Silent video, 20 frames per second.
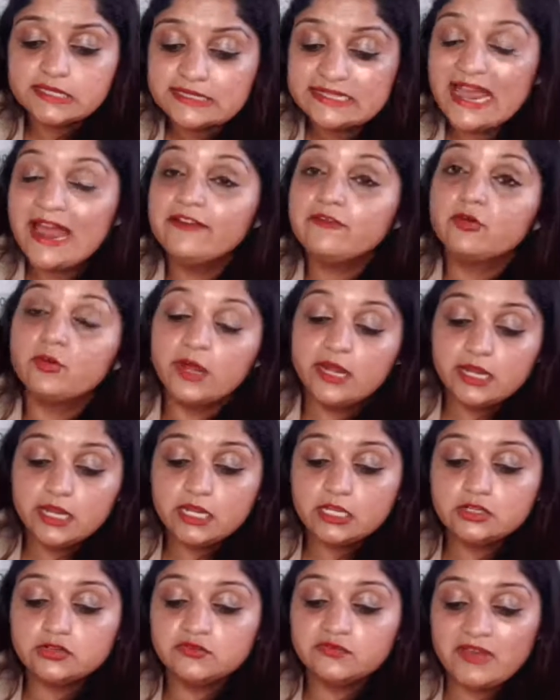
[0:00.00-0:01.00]
stand
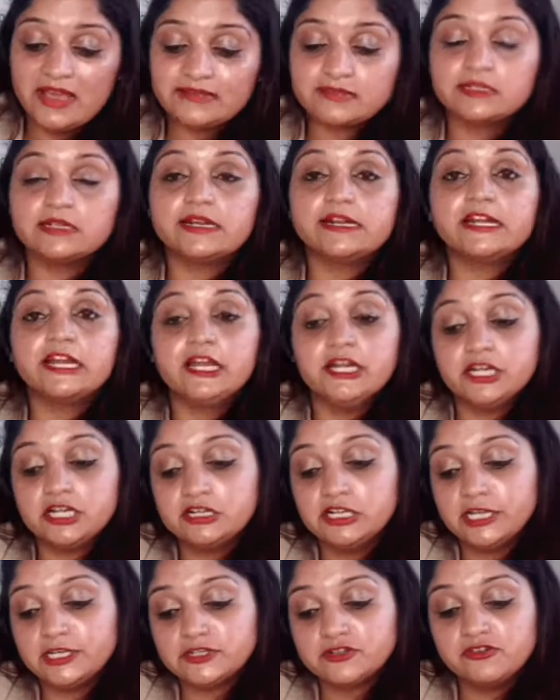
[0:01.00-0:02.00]
ready to facilitate
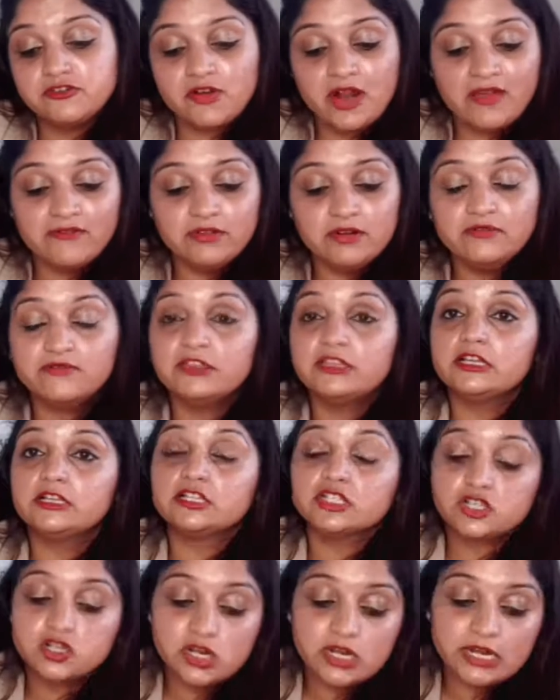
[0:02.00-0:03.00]
international travel, with the
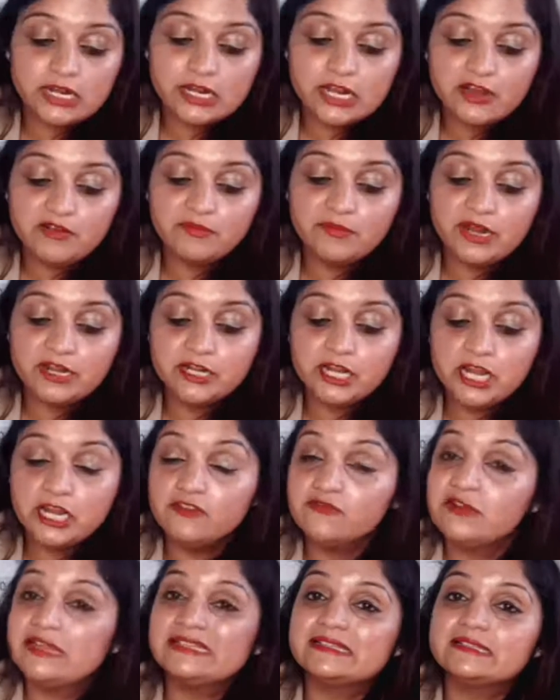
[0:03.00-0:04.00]
Australian government
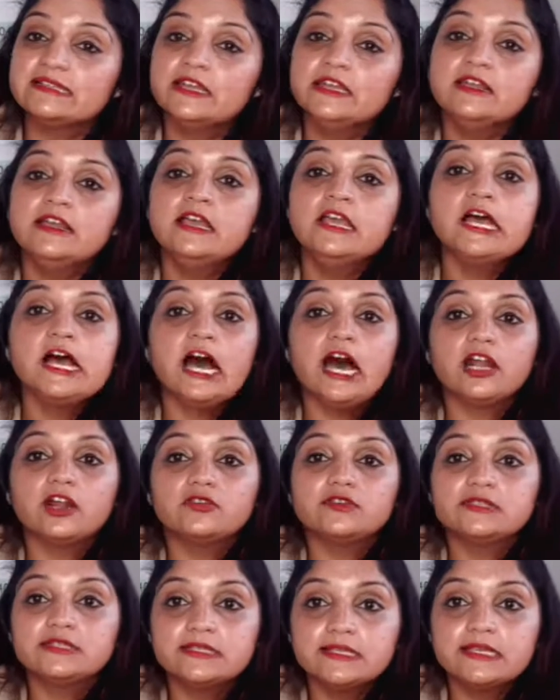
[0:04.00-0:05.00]
investing
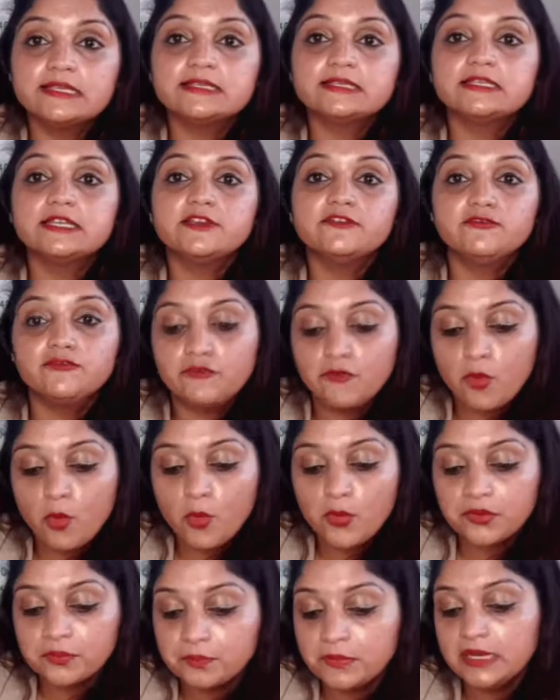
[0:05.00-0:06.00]
around
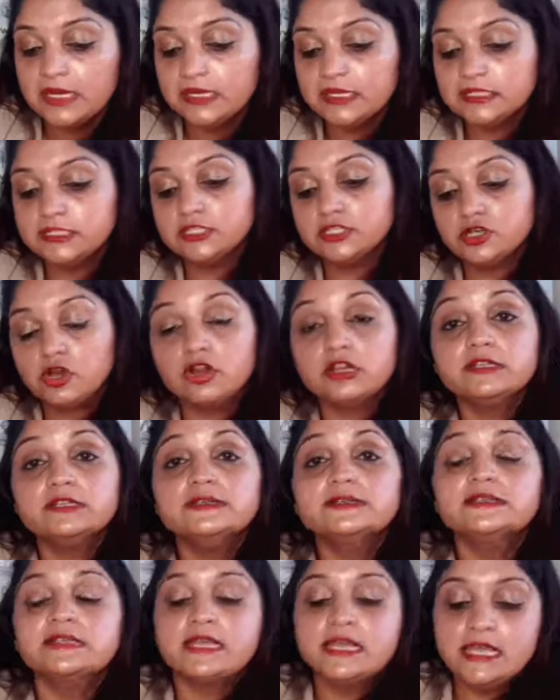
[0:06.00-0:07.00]
$64 million
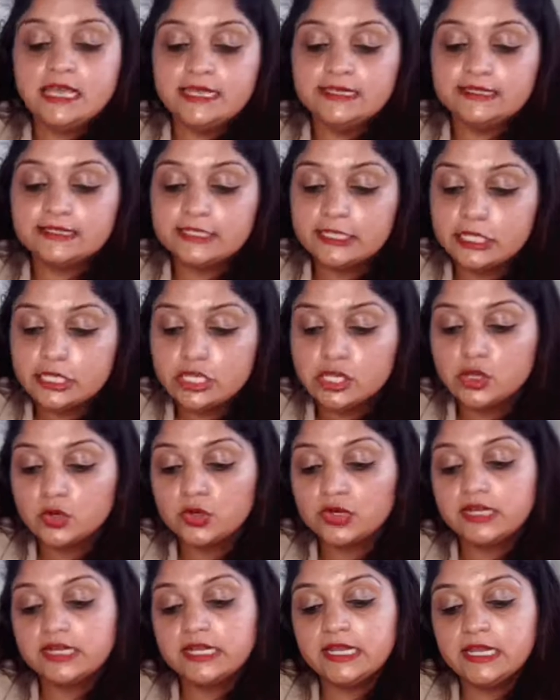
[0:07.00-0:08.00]
in
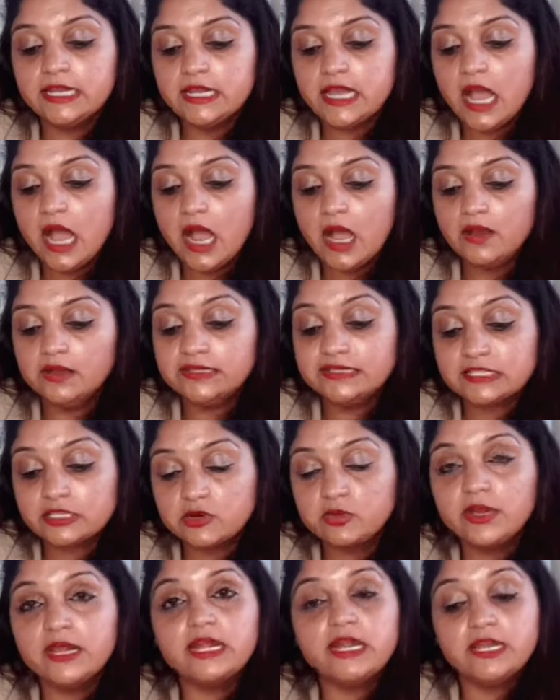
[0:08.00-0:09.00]
security
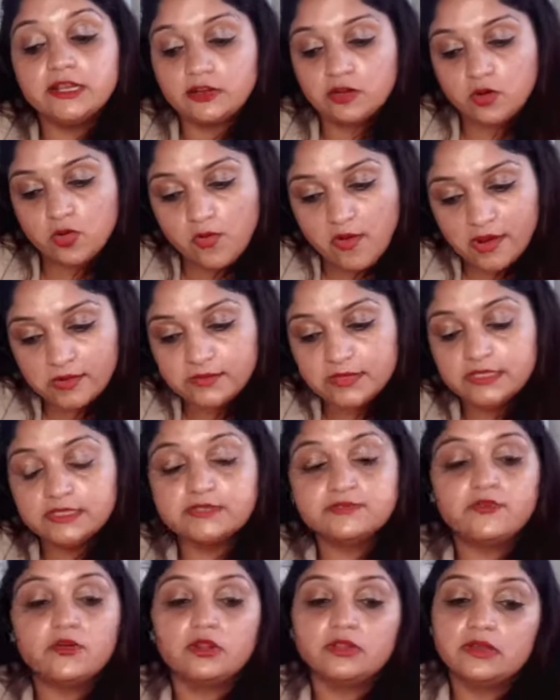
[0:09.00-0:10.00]
screening
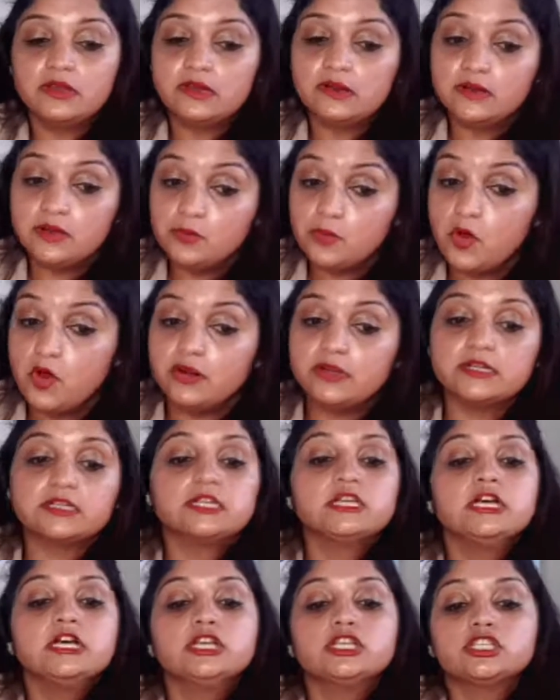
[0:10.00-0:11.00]
requirements for the reborn.
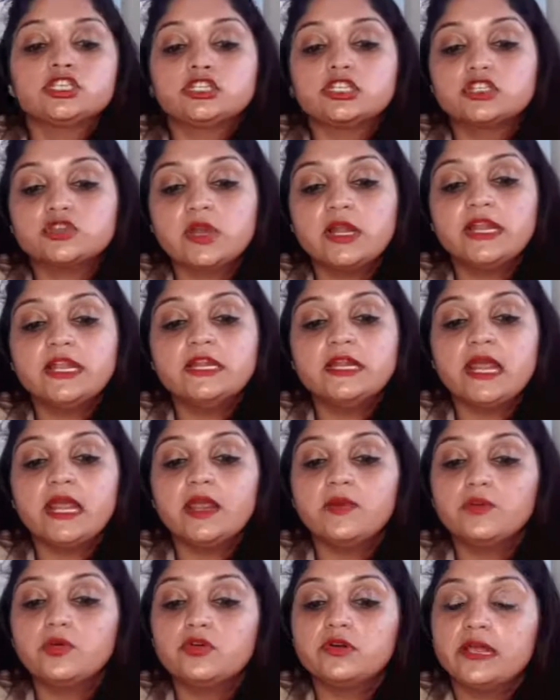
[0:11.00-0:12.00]
The Australian
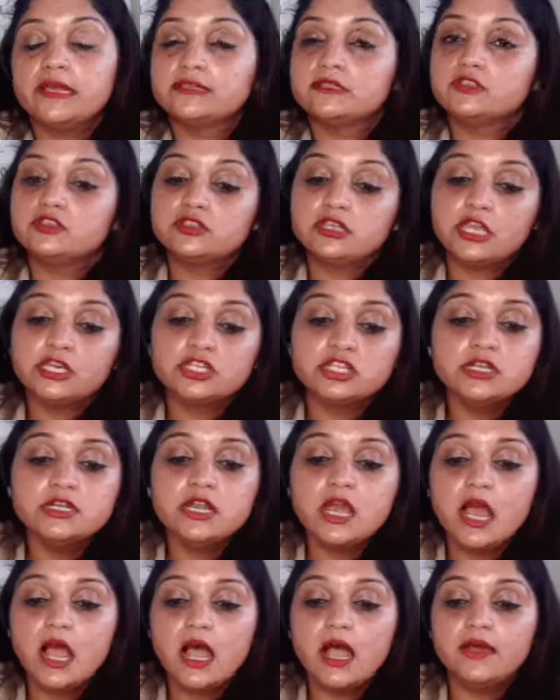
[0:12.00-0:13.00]
Airport
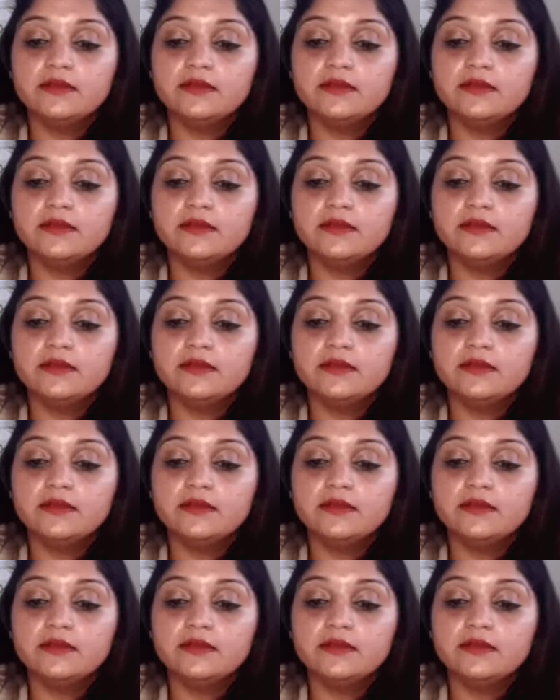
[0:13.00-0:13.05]
Association,